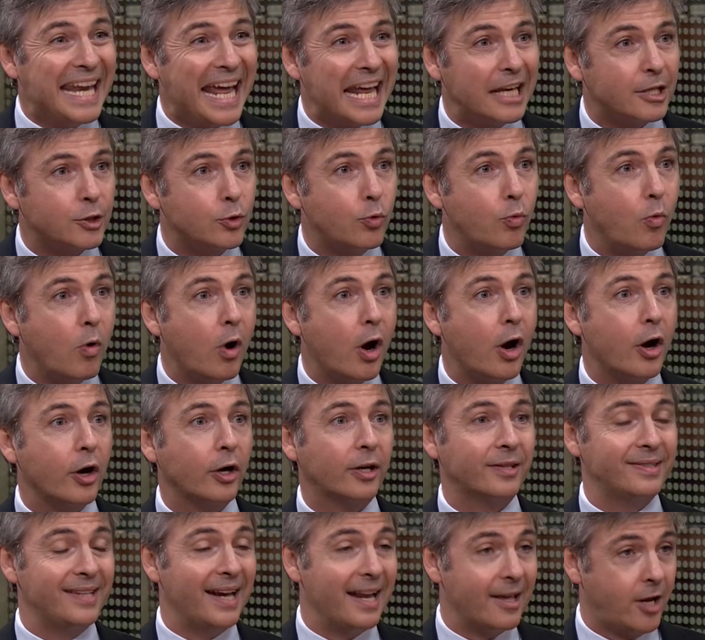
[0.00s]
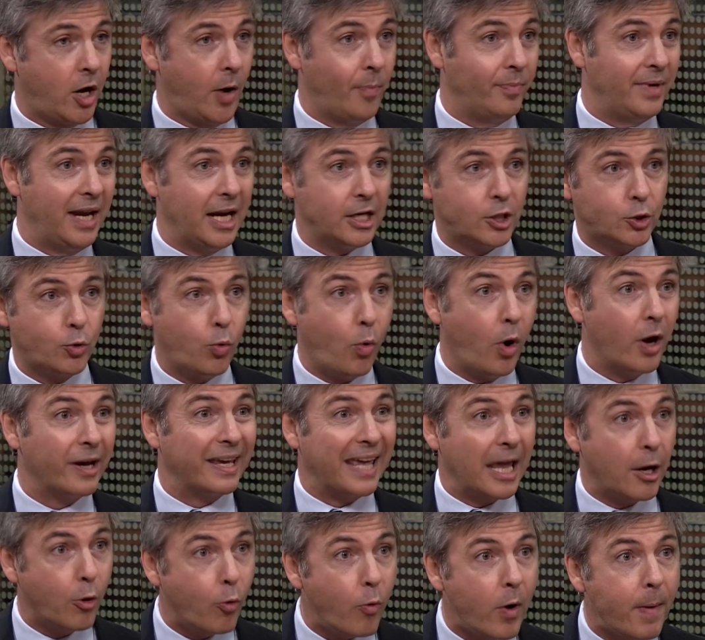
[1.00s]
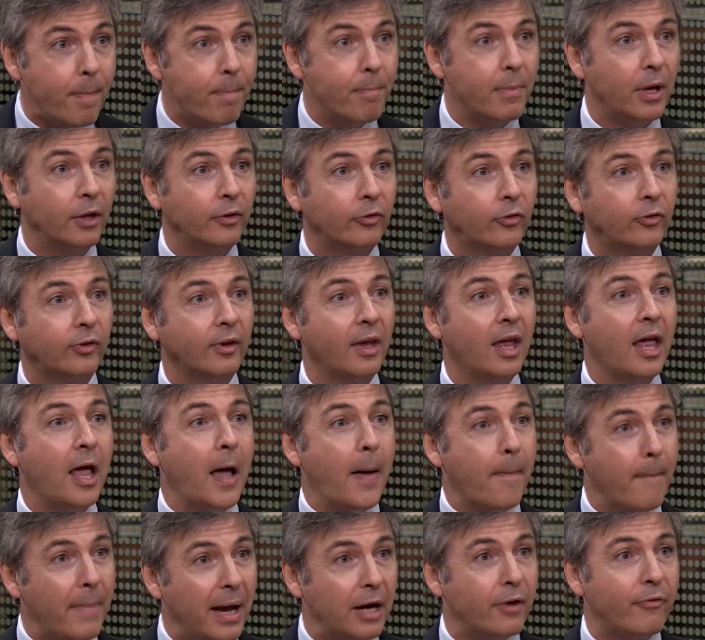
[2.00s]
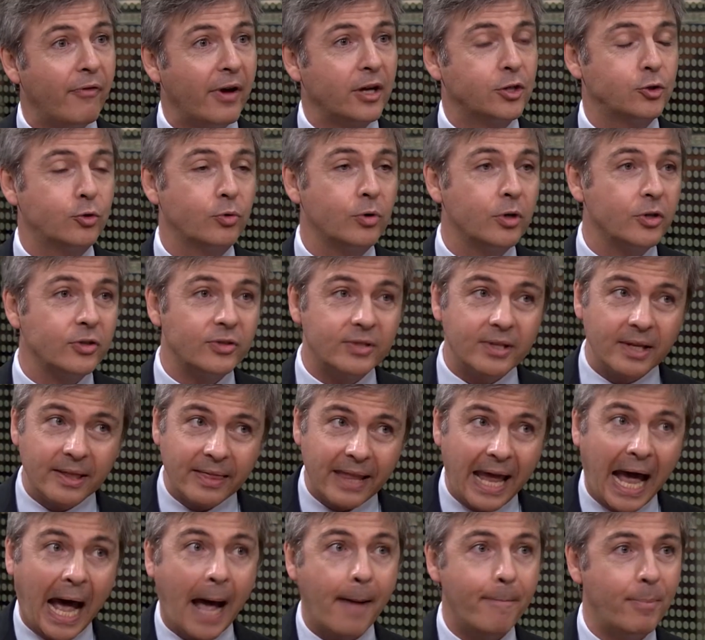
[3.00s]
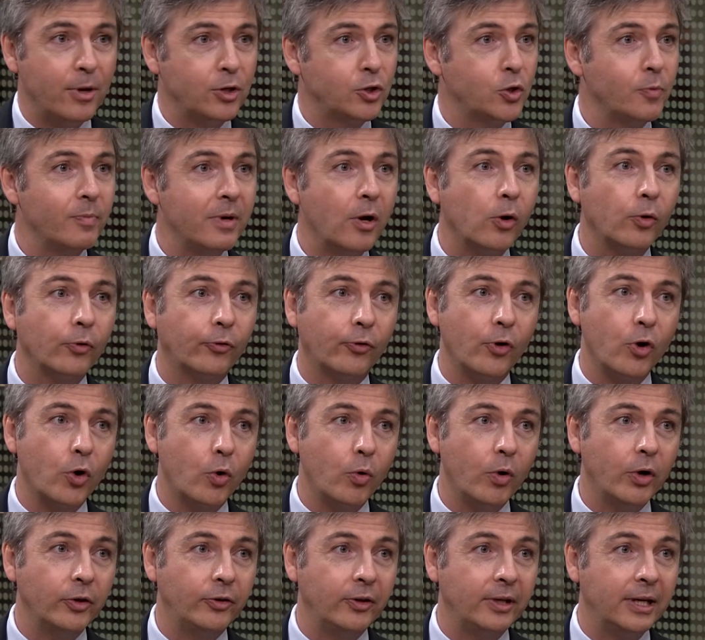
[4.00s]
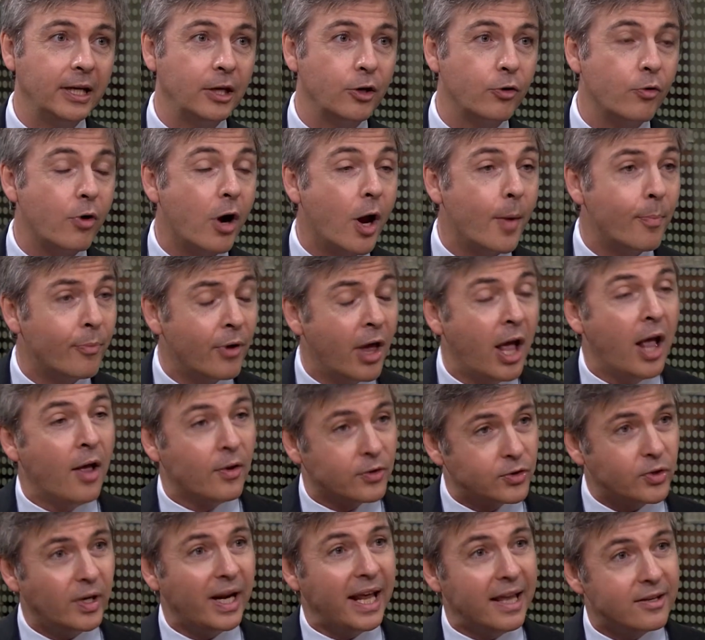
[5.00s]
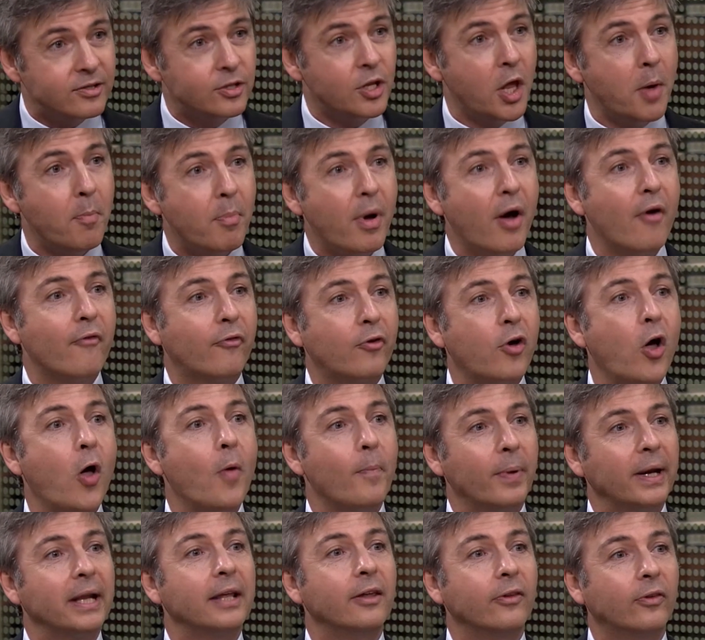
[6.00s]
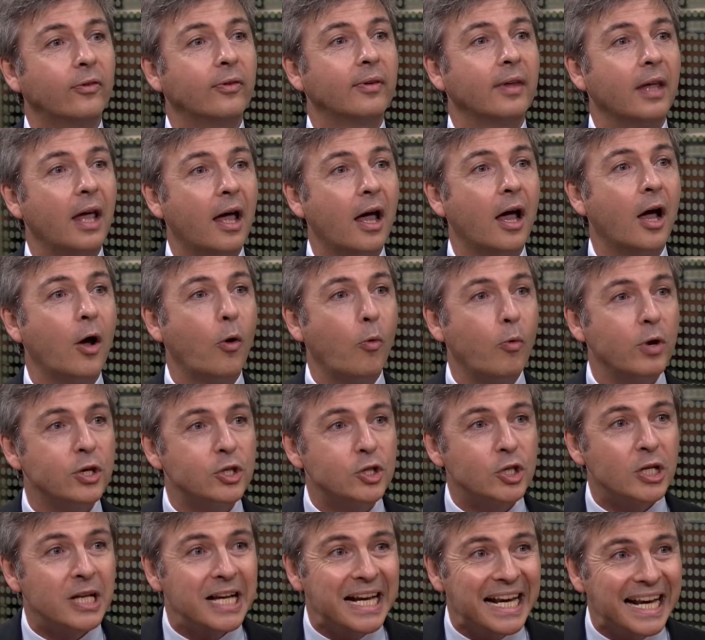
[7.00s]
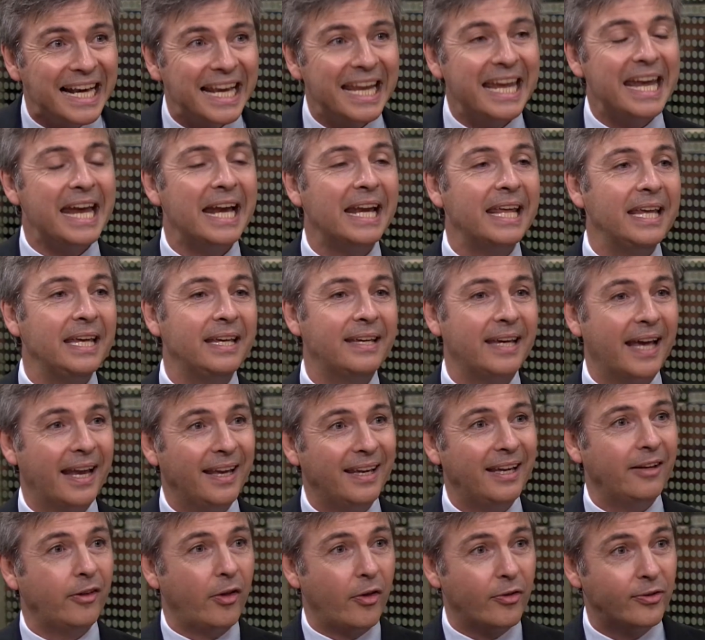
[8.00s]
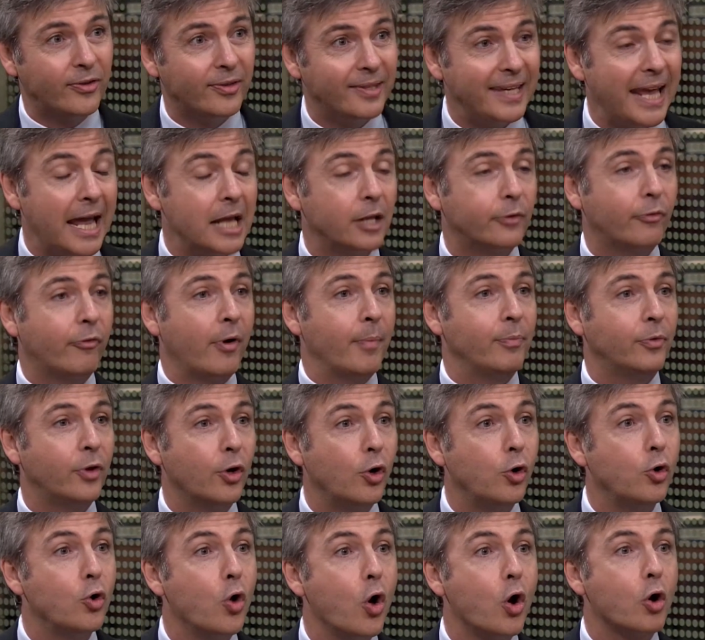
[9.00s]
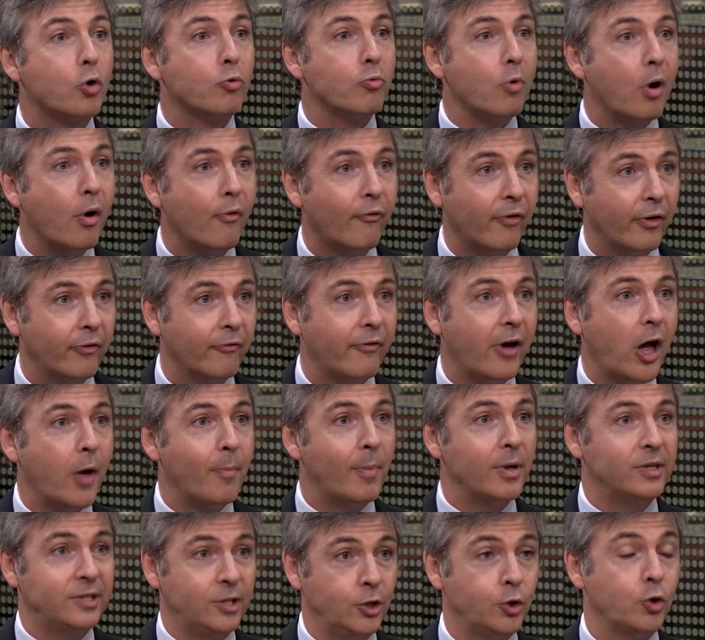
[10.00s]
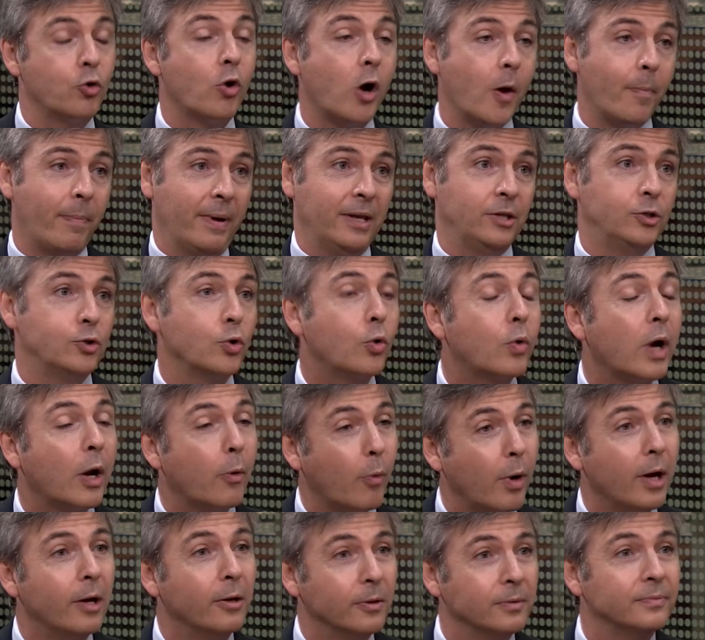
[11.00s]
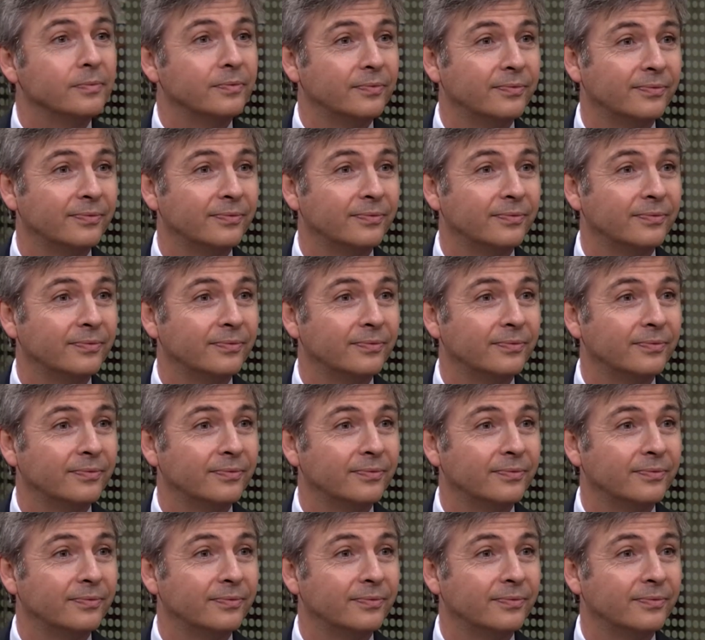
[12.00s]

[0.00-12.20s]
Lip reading: network, telecom network equipment manufacturers, they happen to be also quoted in Europe. So there's a number of companies which clearly can dissociate from the low growth environment in Europe and do quite well.